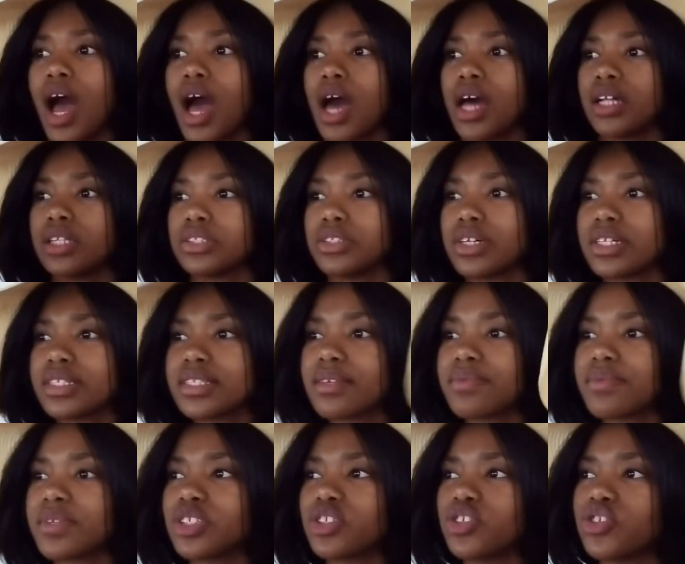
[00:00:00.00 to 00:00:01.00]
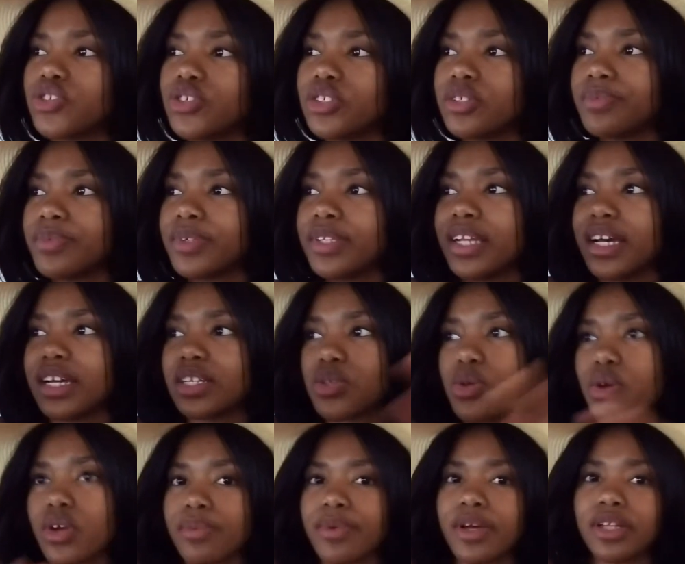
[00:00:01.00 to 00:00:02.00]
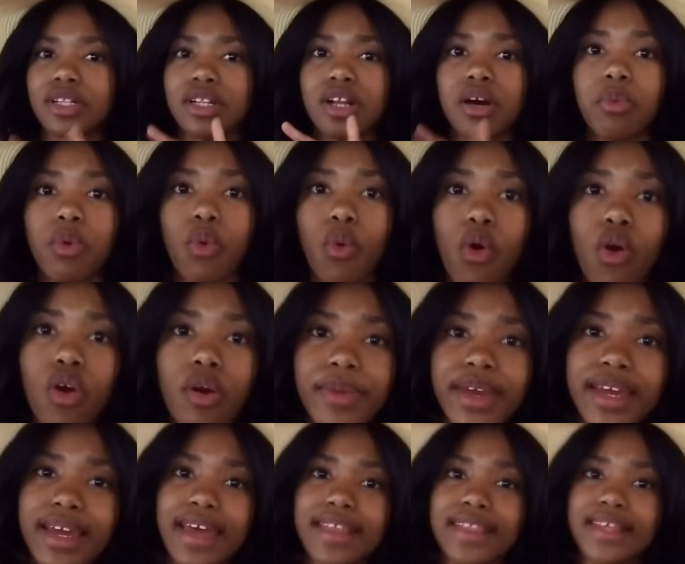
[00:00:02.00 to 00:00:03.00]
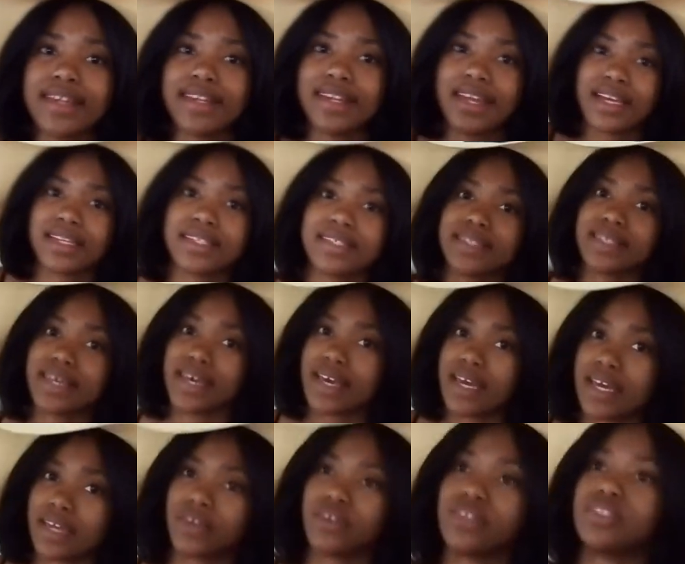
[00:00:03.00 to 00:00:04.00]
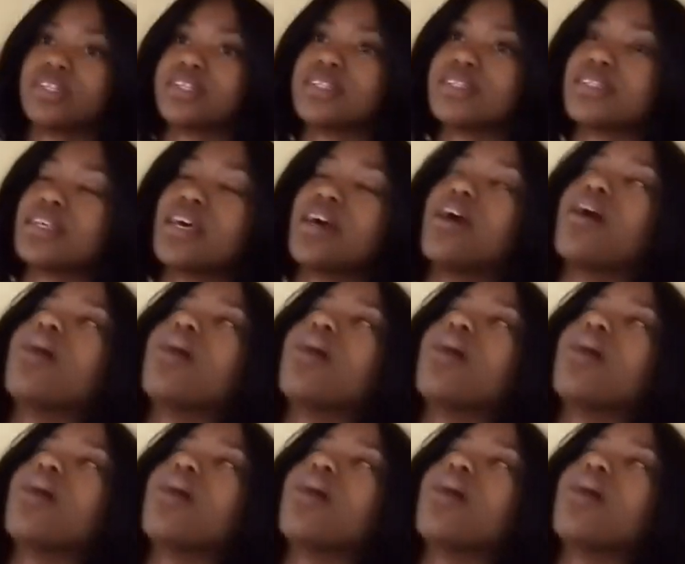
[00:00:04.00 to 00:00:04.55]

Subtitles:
Not something stupid like talking about global warming and then next thing you're just like,